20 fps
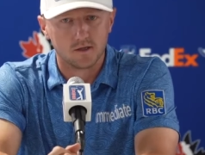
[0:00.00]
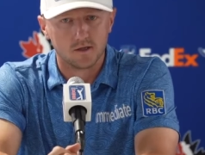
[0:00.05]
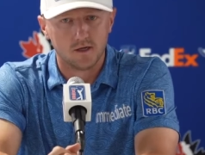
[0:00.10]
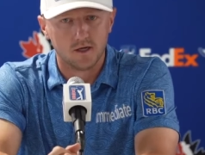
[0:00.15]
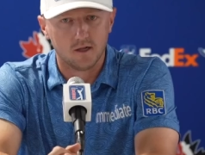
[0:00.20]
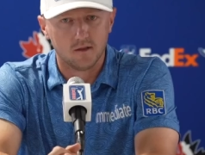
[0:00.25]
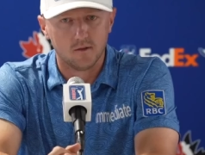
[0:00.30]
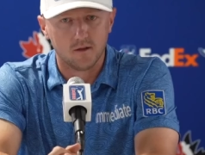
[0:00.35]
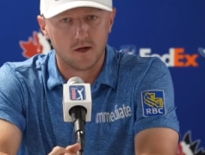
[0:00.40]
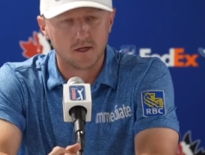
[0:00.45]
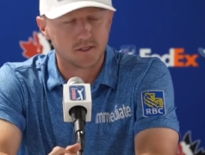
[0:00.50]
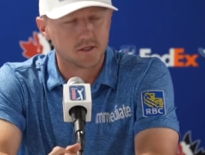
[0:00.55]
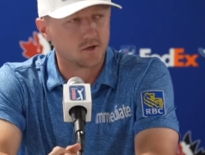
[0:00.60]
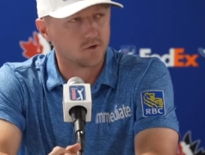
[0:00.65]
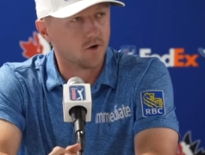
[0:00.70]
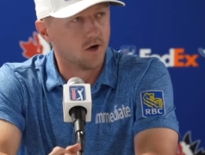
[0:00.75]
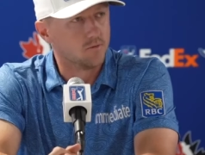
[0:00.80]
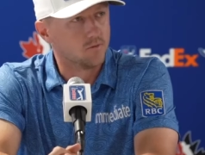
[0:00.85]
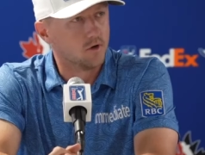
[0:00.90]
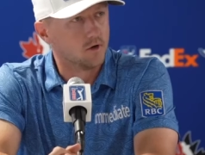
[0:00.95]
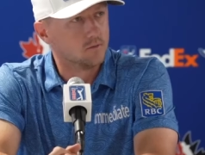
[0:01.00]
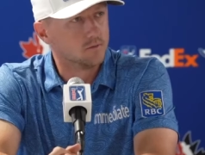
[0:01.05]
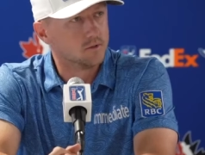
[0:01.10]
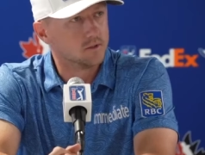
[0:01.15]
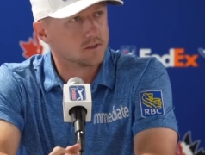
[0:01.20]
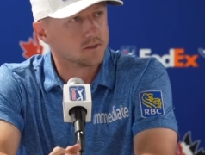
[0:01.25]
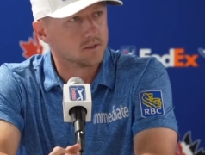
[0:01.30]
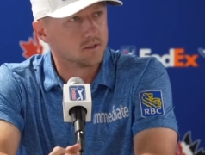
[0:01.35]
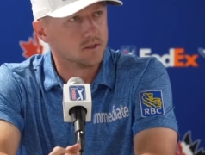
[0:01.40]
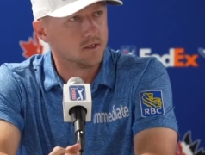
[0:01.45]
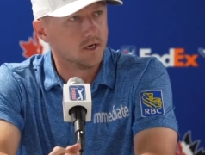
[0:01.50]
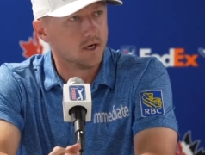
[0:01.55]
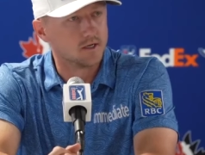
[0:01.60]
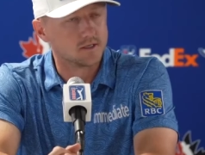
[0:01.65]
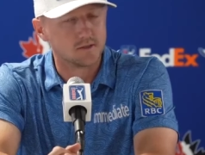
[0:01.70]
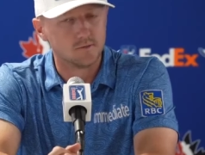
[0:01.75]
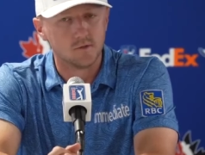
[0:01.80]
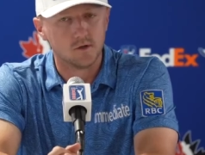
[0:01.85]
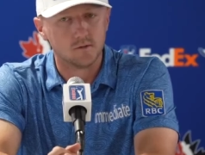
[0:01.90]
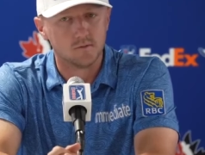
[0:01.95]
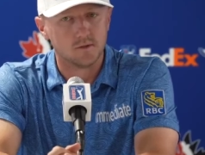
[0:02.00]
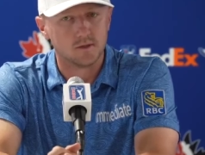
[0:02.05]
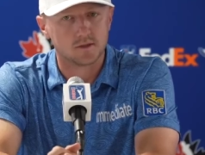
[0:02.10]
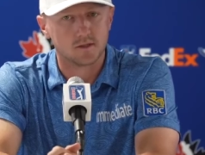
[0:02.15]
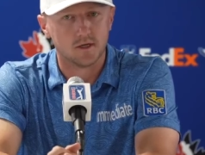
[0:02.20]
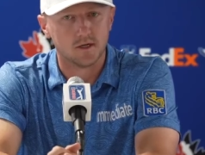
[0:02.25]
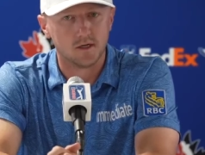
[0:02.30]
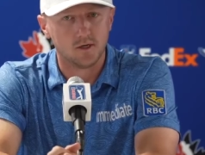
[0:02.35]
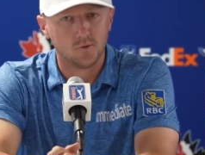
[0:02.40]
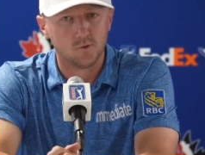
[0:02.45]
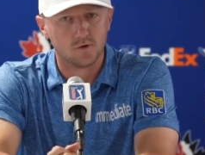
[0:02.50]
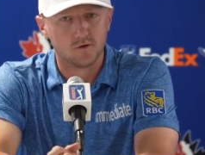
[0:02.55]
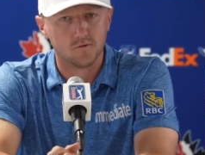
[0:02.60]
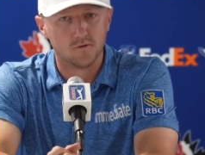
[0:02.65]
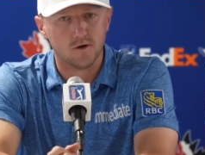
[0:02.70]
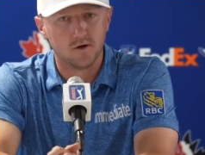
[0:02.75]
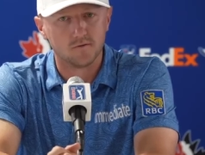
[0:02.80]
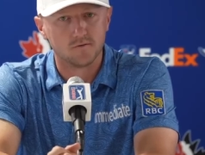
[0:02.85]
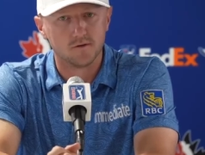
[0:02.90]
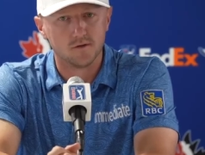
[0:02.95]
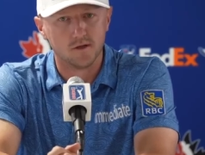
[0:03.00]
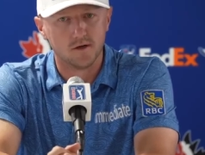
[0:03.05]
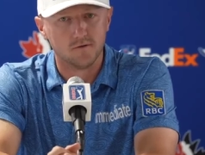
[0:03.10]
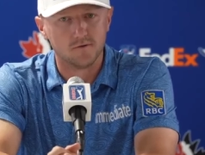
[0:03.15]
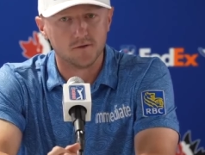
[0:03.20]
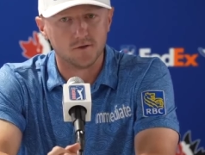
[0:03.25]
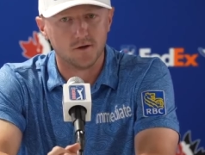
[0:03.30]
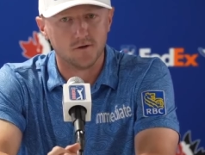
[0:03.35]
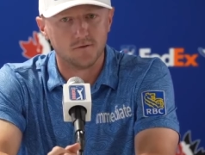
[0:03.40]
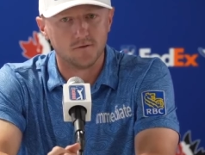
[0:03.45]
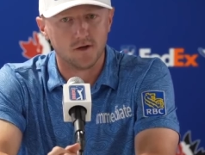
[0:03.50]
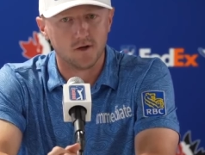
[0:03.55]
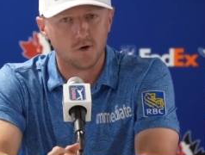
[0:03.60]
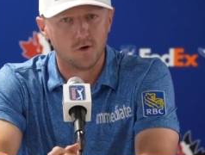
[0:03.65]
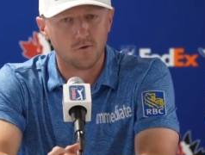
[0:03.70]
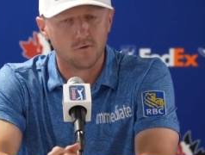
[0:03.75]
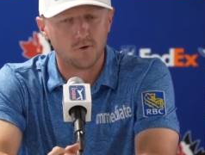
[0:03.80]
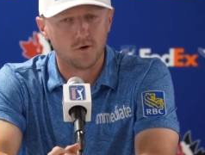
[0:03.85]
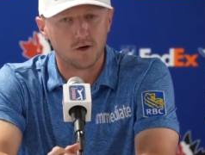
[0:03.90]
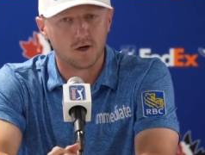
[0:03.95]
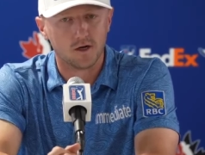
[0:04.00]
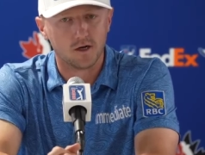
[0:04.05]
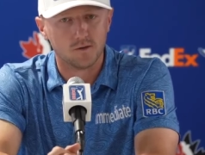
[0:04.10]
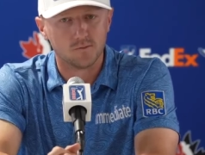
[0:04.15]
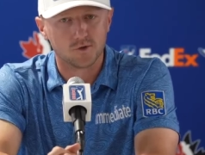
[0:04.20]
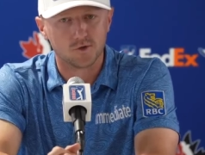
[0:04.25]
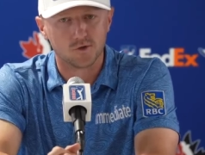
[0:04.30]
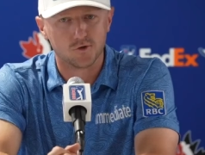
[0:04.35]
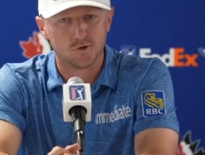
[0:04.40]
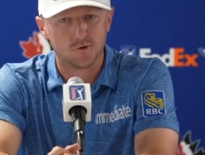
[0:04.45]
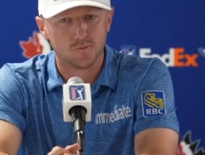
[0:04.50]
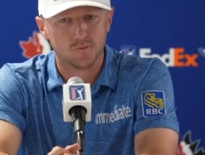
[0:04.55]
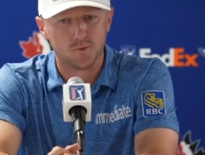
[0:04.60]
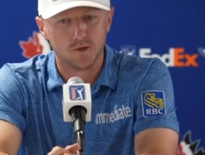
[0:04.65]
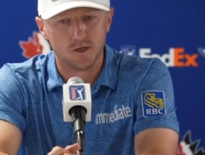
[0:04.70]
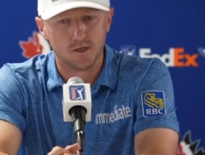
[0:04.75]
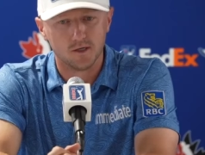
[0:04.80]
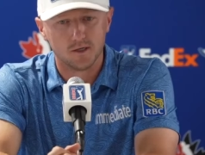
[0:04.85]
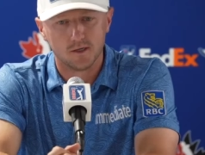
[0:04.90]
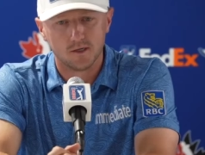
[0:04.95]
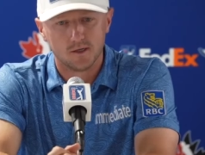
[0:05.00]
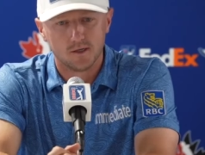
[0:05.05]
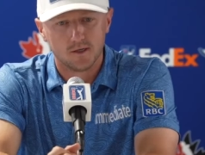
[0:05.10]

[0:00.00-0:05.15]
he had lots of great moments, and he had some moments that he would have loved to have done over again, I'm sure. But